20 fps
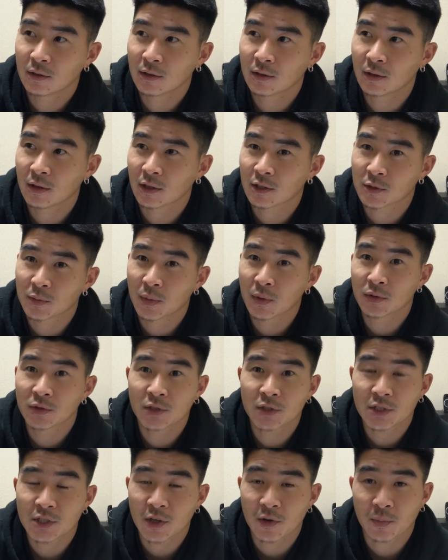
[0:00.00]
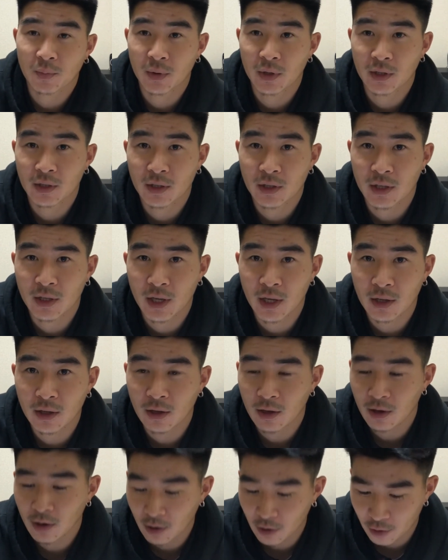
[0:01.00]
expose yourself but get
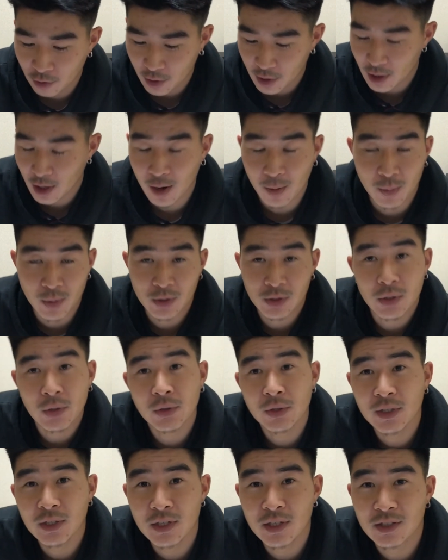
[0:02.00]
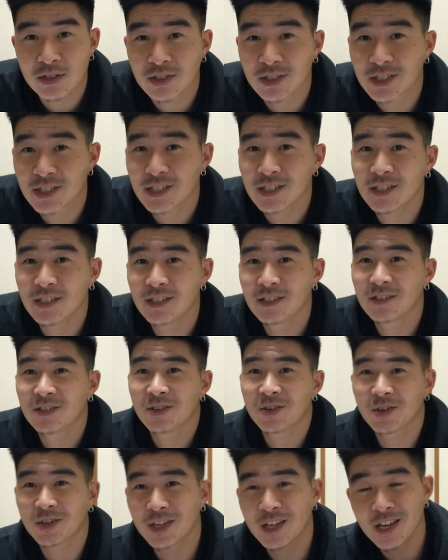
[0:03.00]
a great opportunity to see
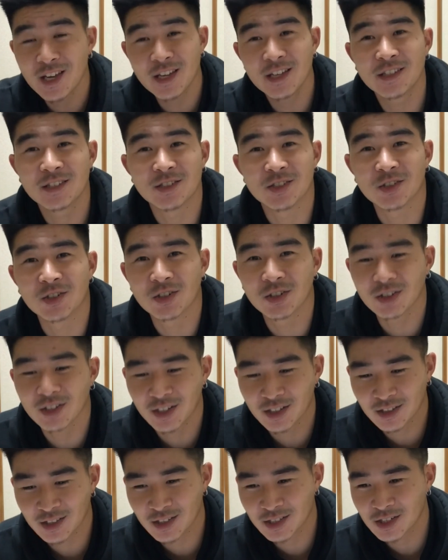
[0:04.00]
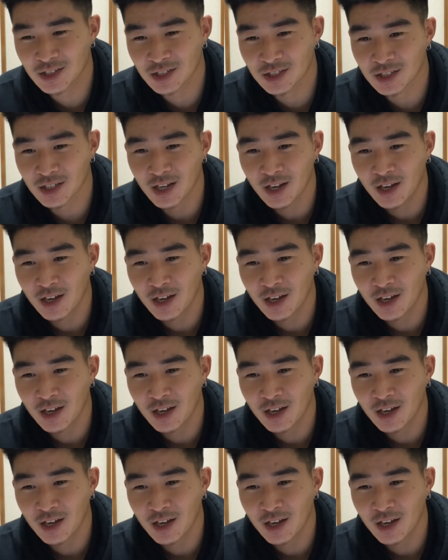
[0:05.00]
your kids, you know, like this is